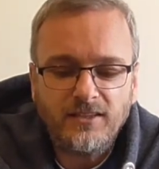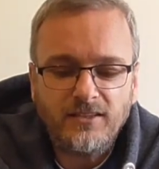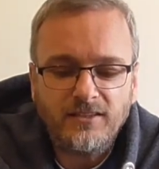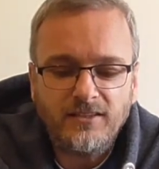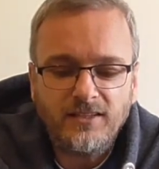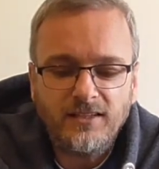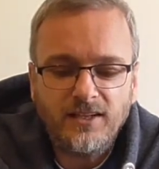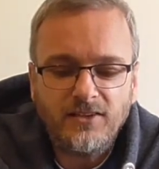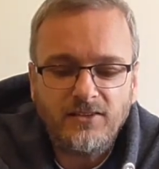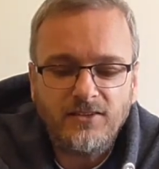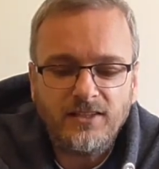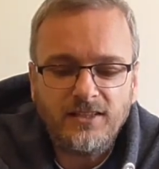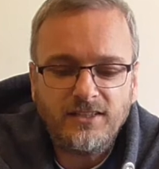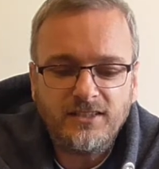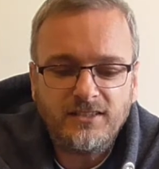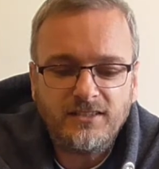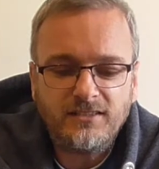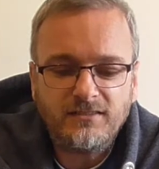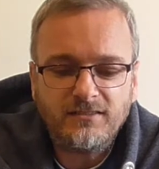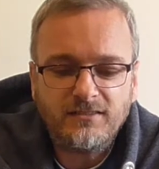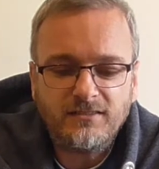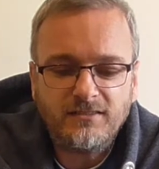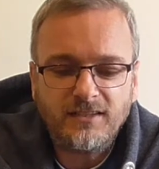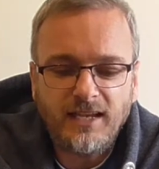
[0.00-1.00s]
you know,
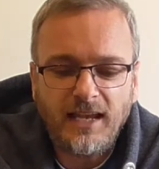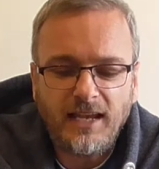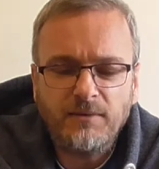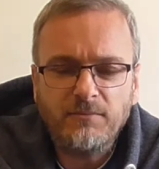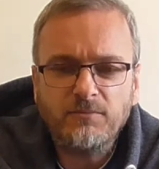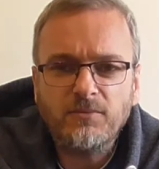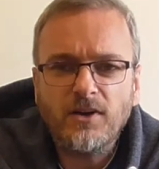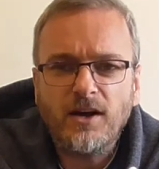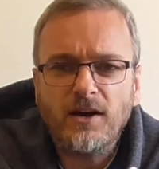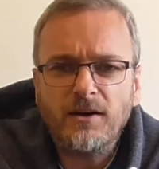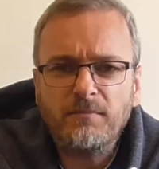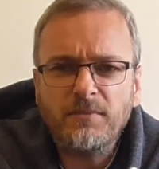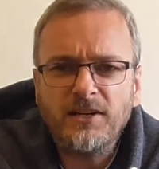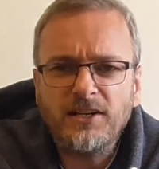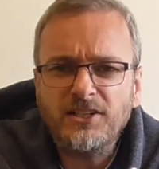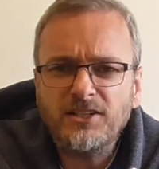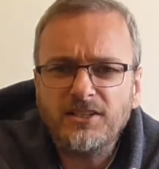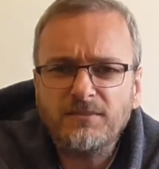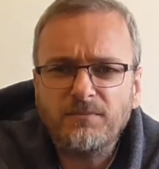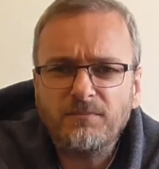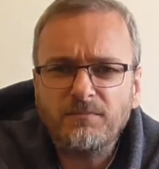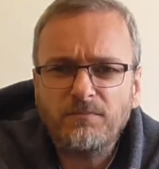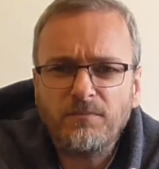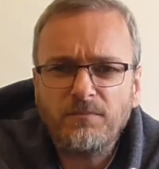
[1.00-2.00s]
this game I managed
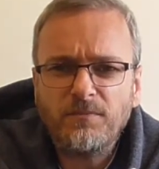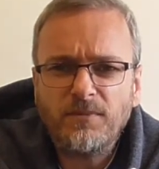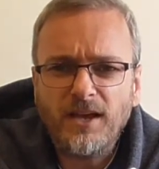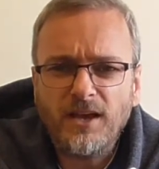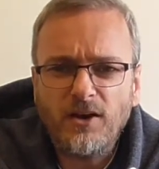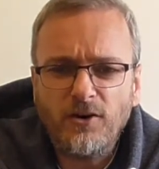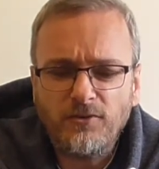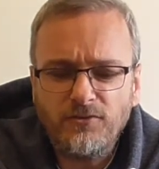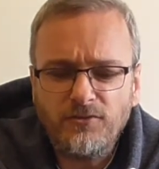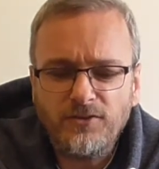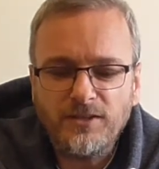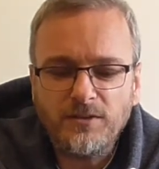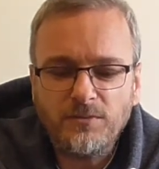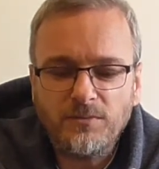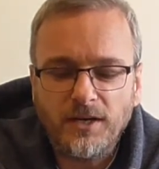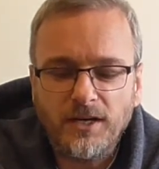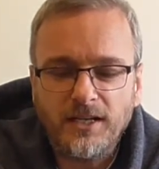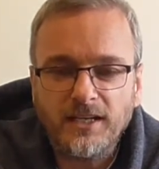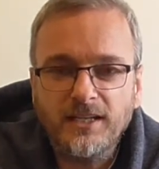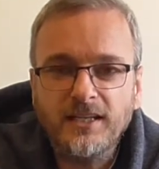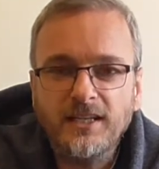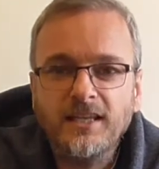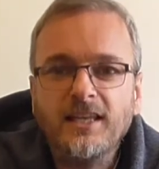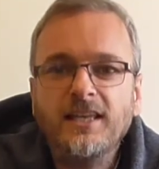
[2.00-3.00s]
to get off
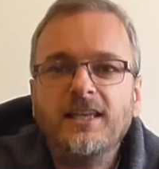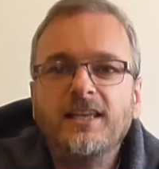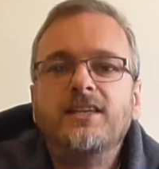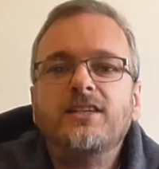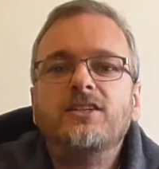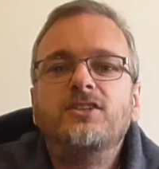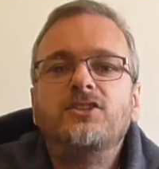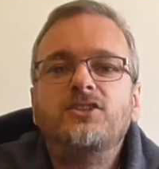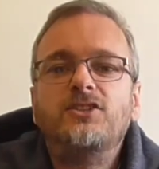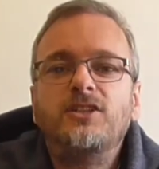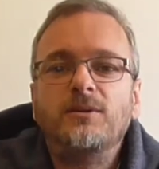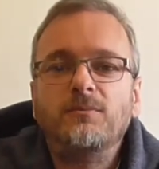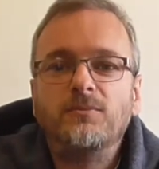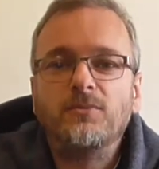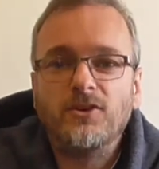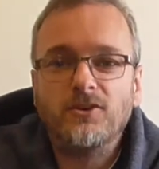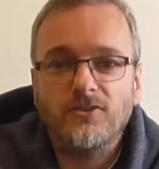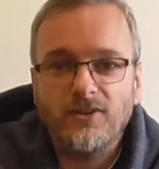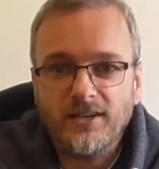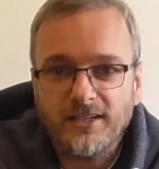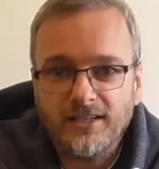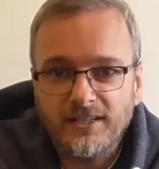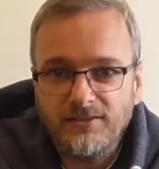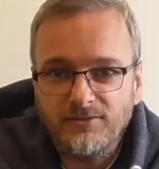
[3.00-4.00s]
eBay, shipped
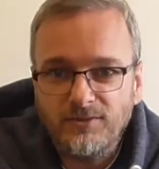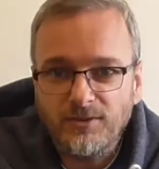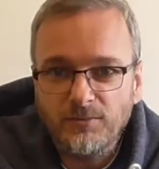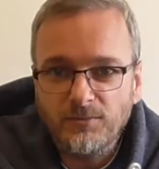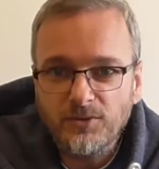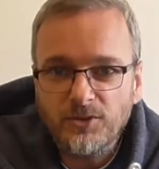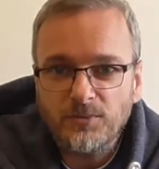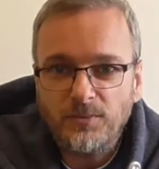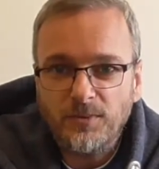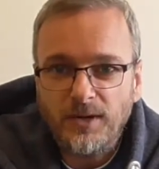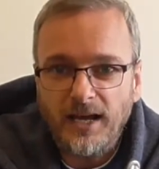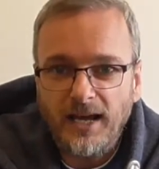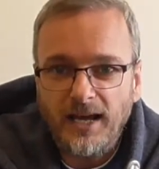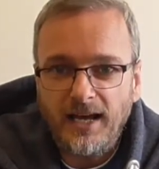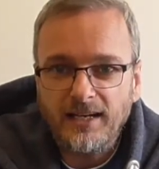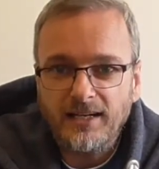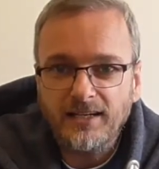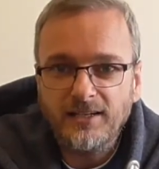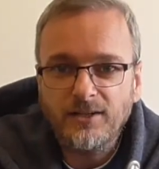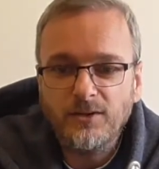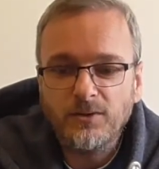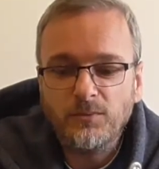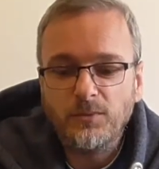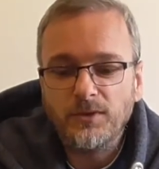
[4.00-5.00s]
directly from
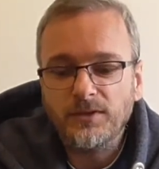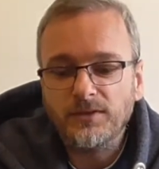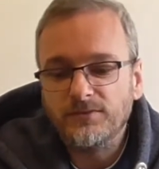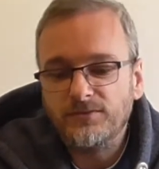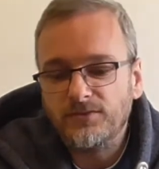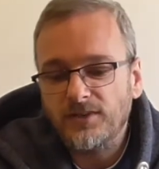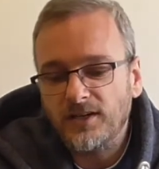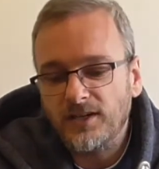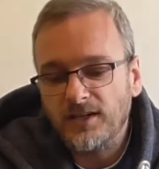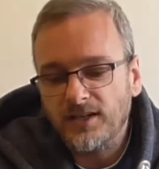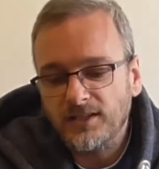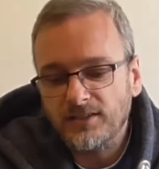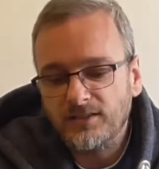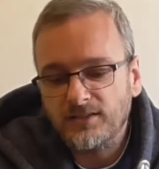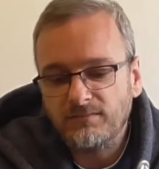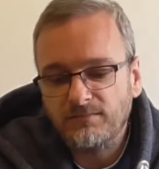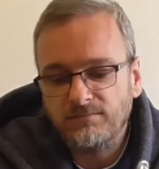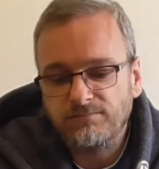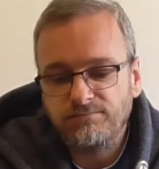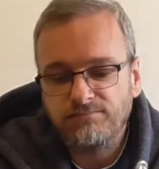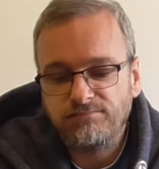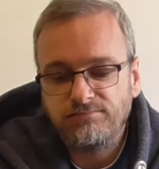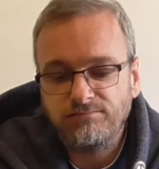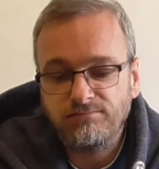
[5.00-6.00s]
Japan with I
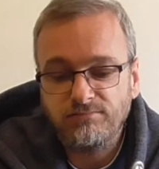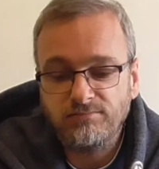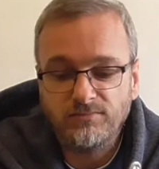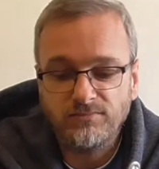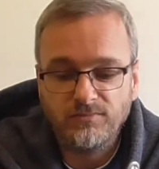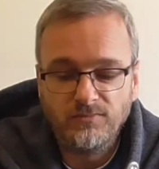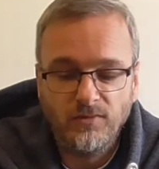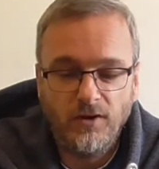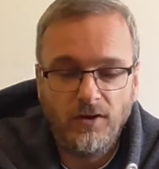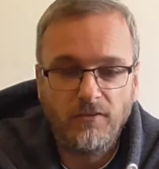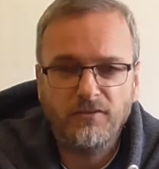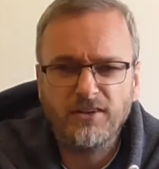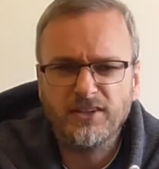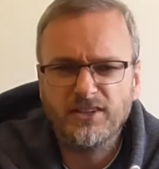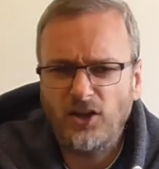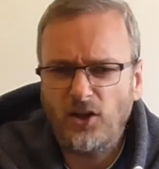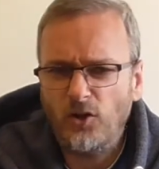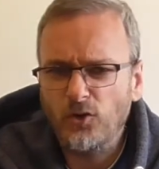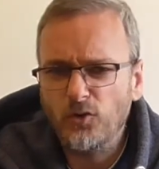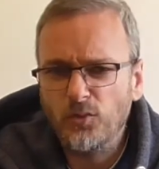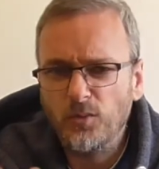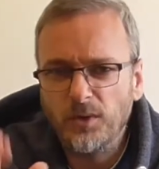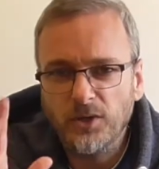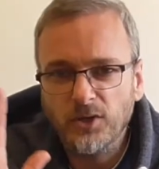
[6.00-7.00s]
think it's
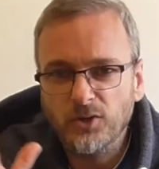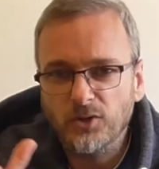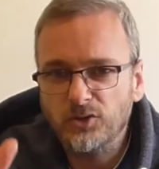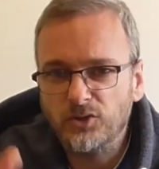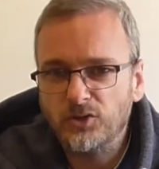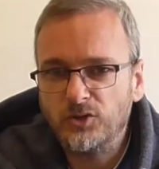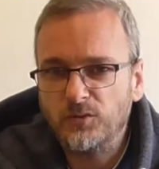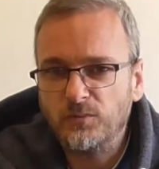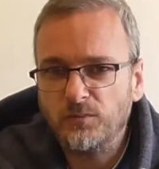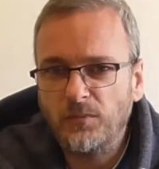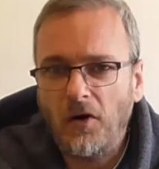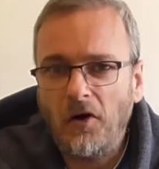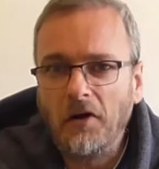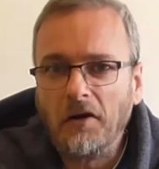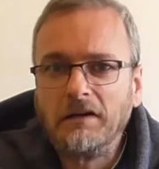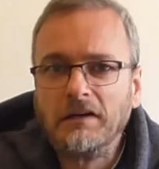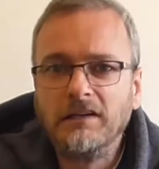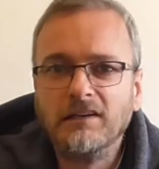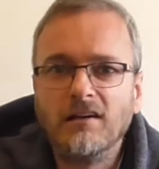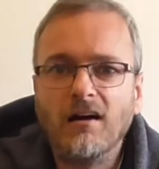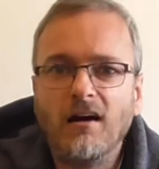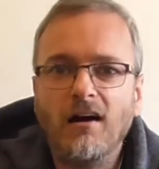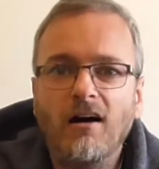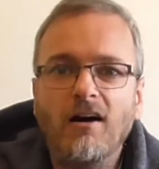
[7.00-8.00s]
Obi or
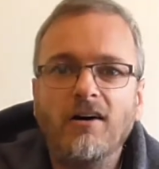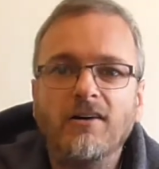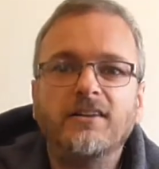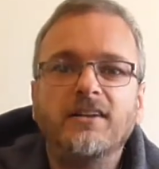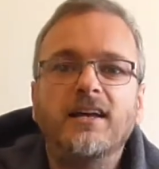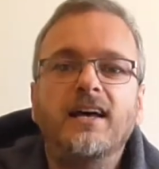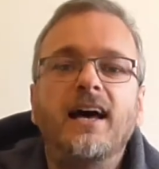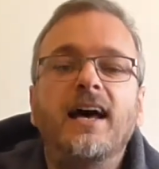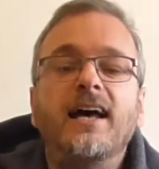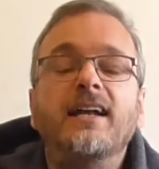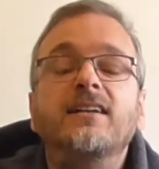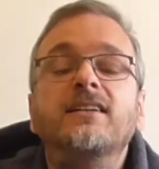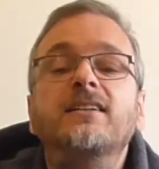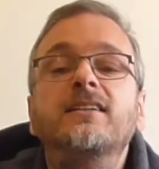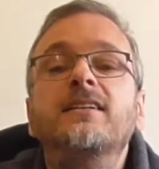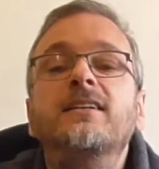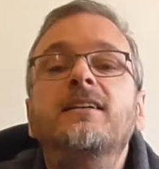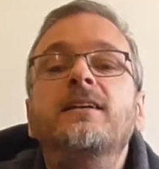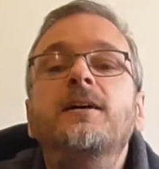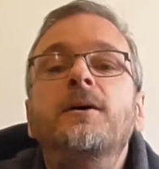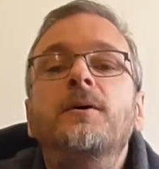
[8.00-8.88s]
Spine card and